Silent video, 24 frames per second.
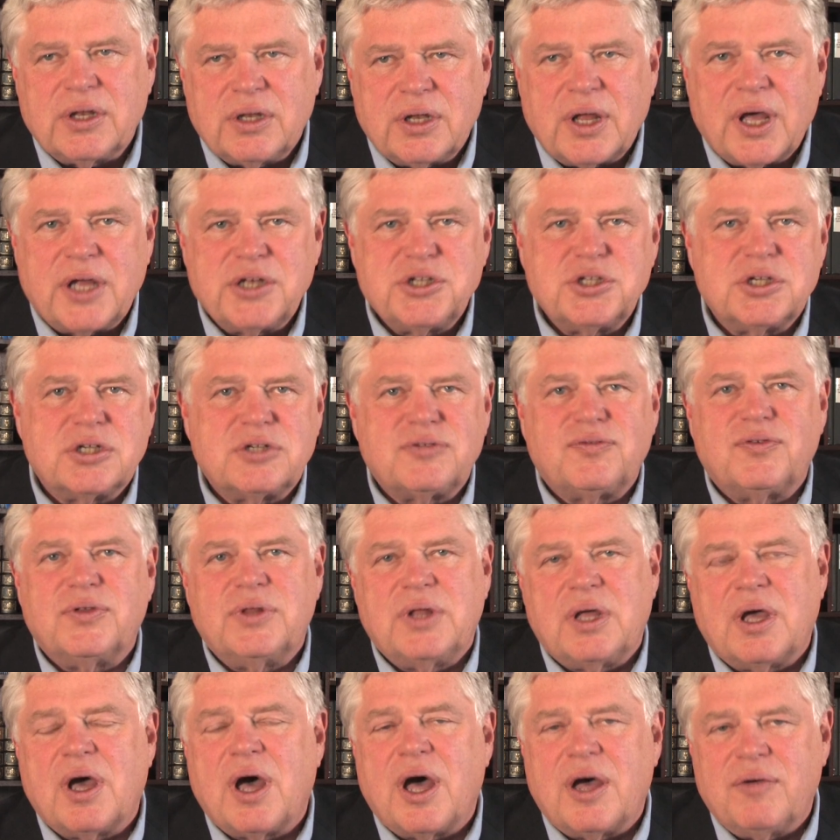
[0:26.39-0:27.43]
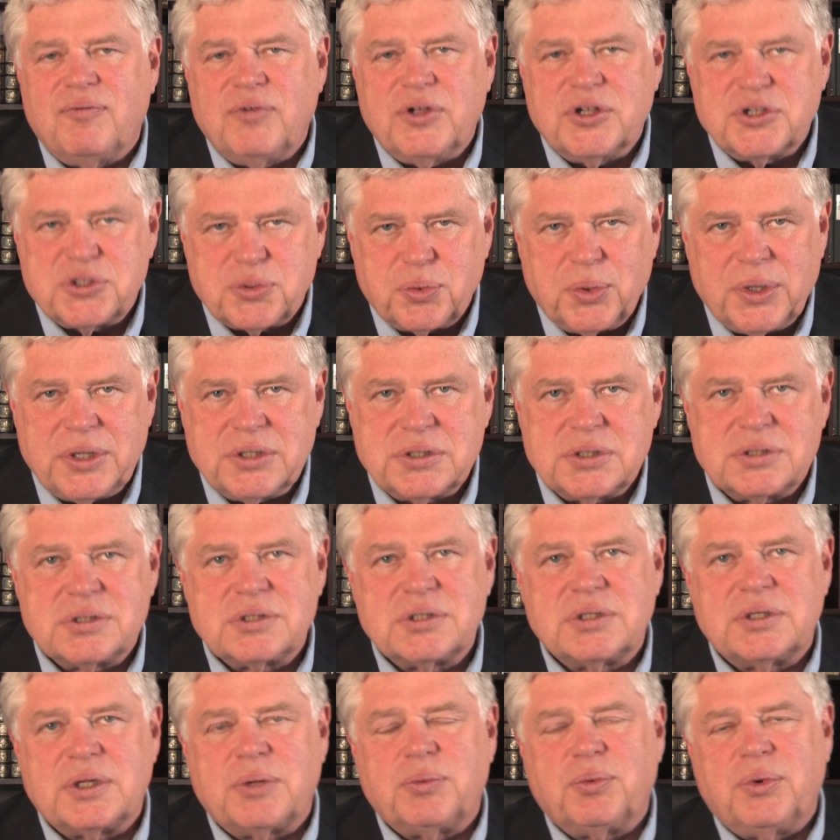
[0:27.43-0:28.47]
not just for the obvious reasons
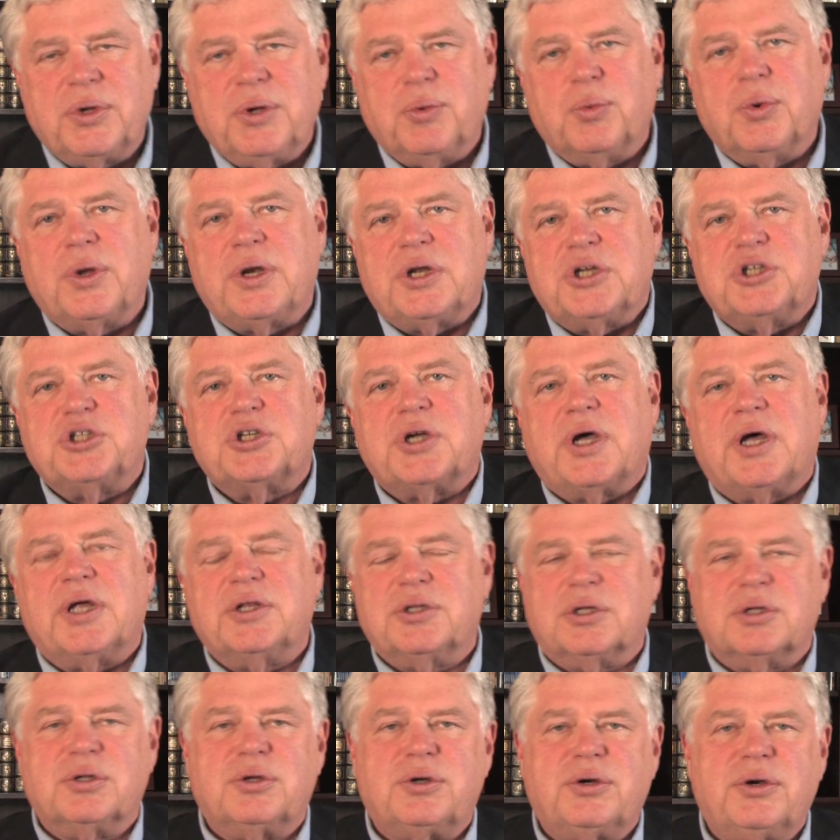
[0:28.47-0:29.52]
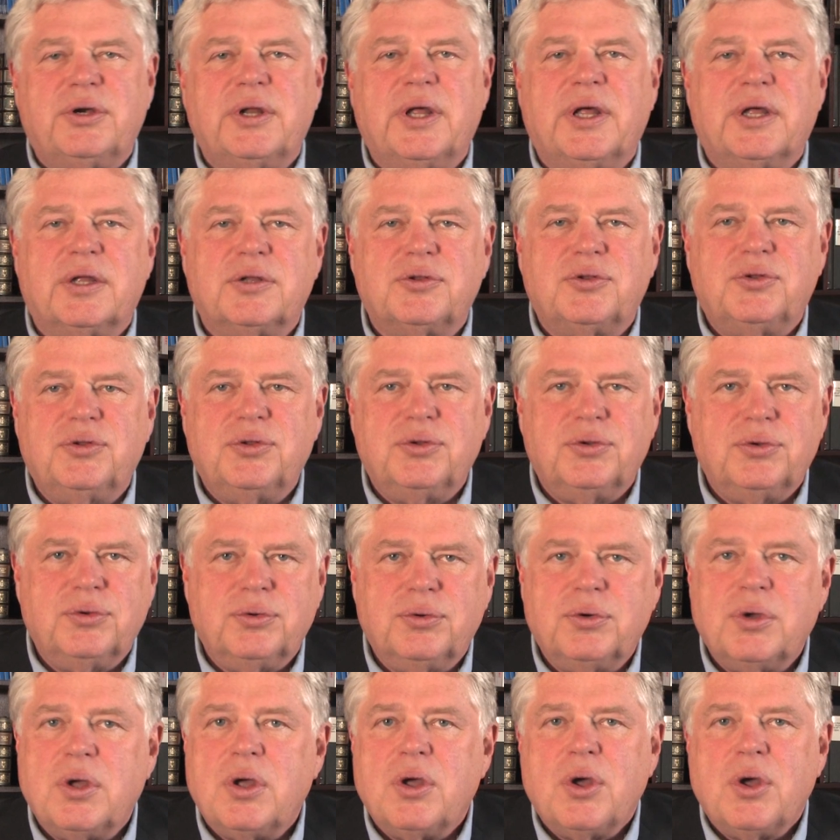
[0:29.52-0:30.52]
that we want a child to learn how to